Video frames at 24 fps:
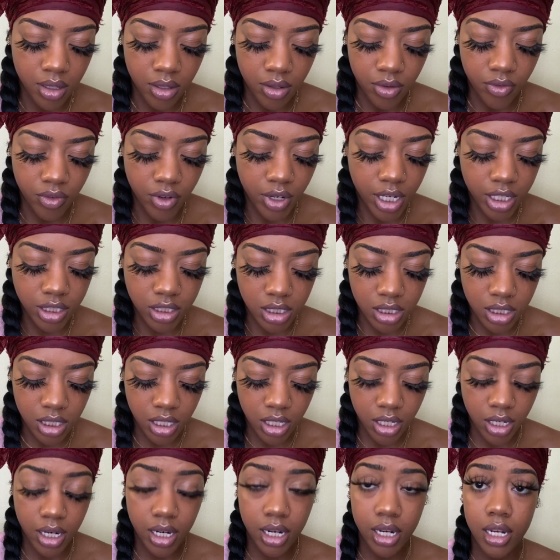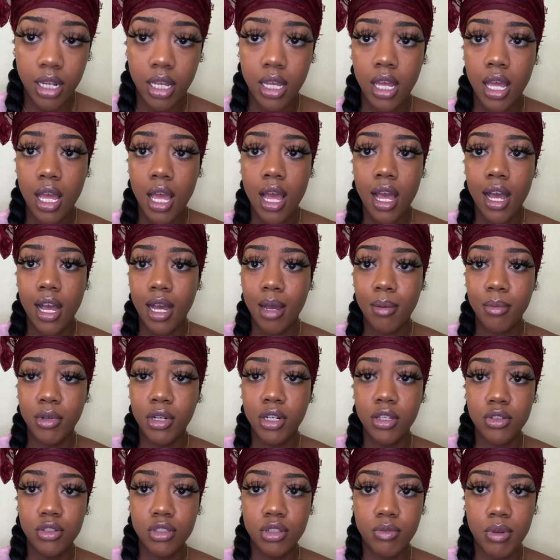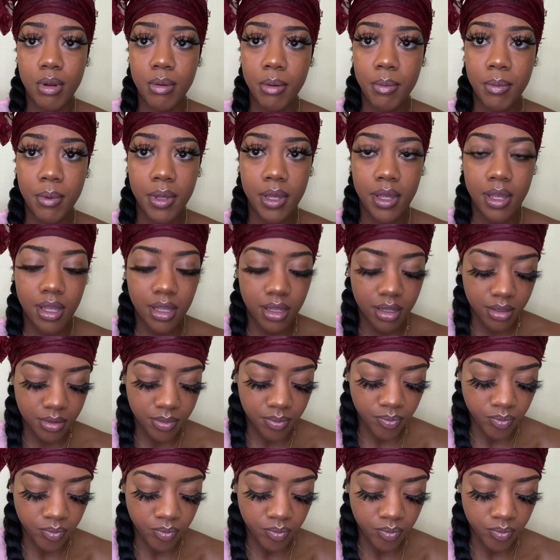For extra security, I'm going to use a rubber band,